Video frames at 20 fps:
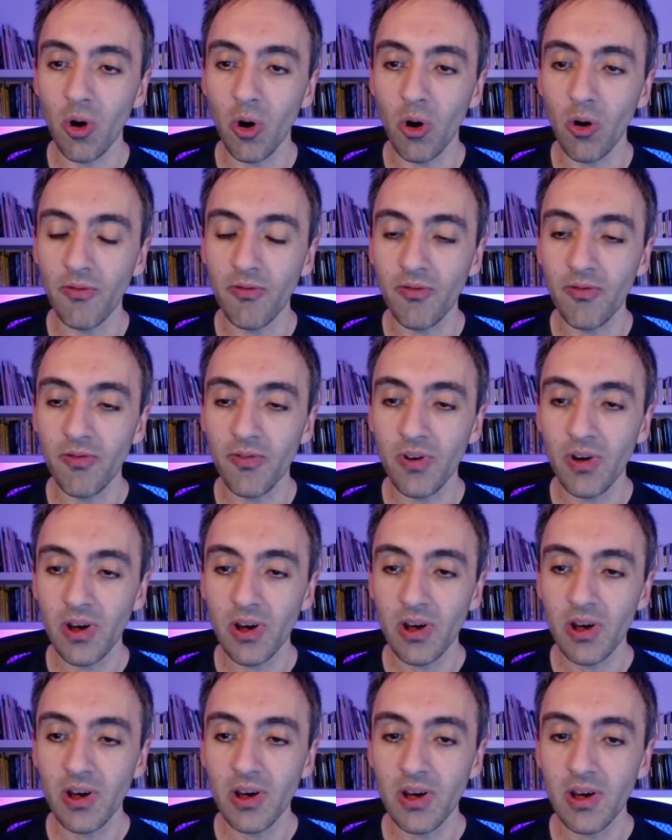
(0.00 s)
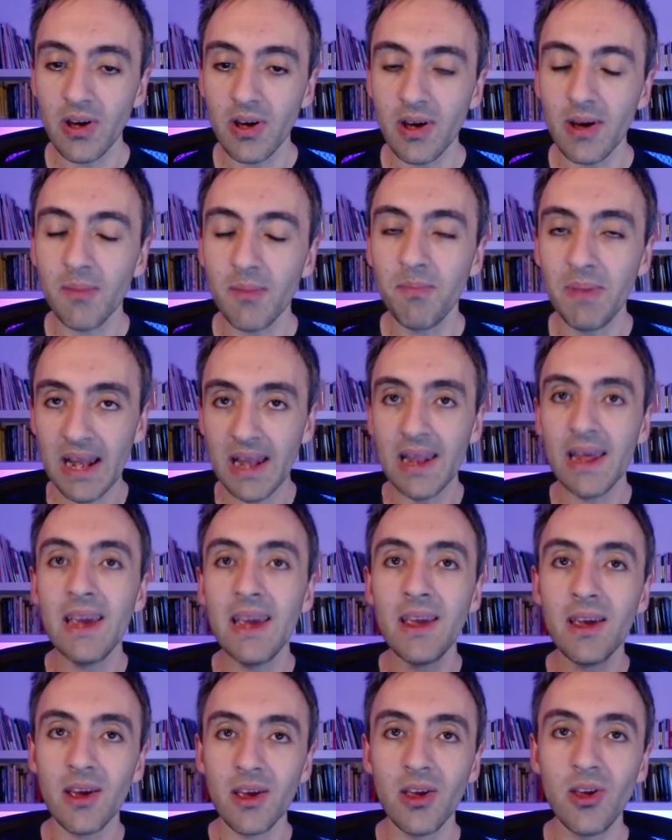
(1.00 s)
of
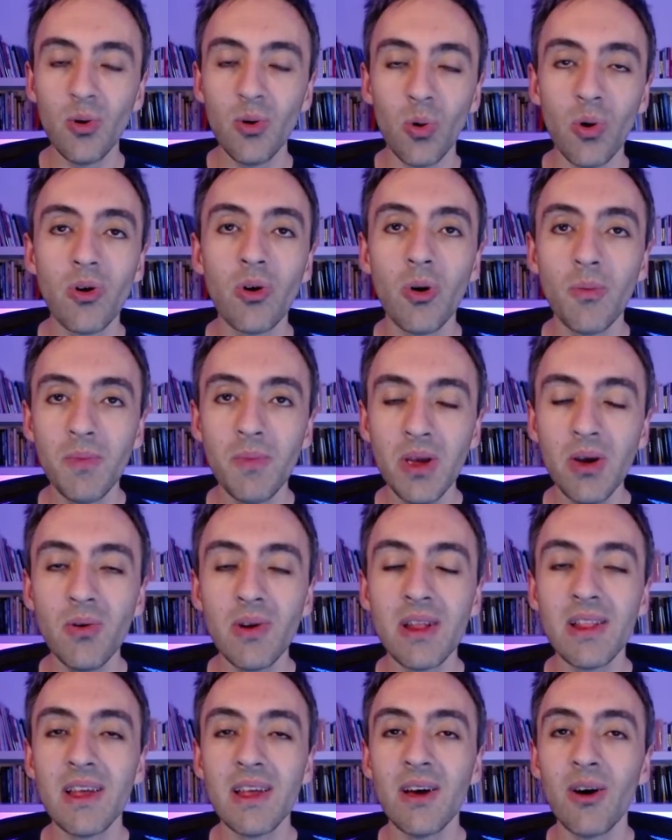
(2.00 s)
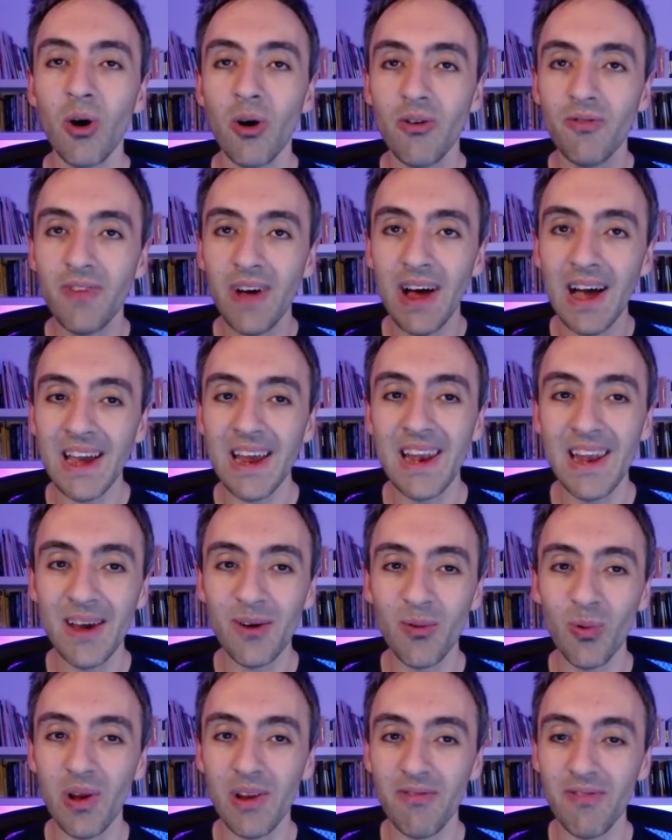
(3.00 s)
building your community of highly
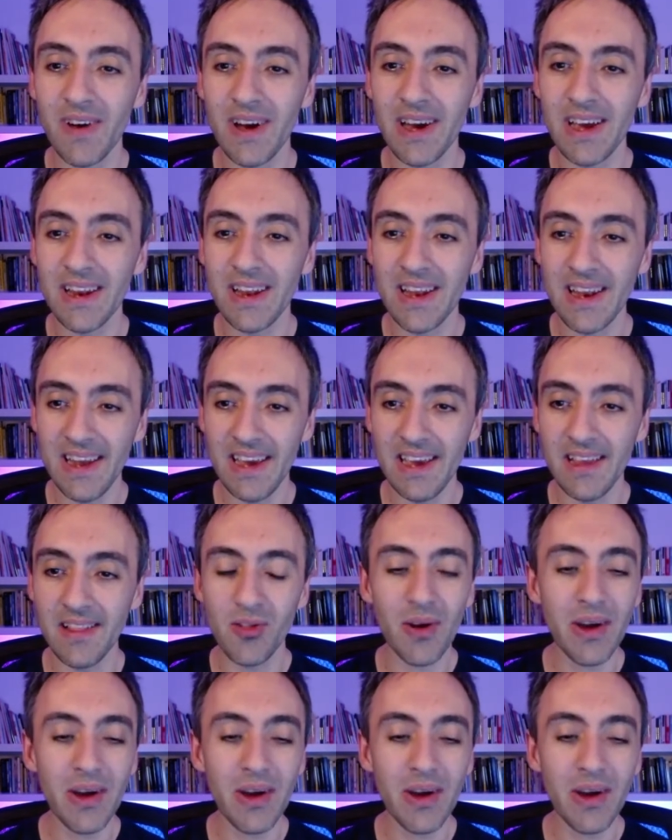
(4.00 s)
qualified leads.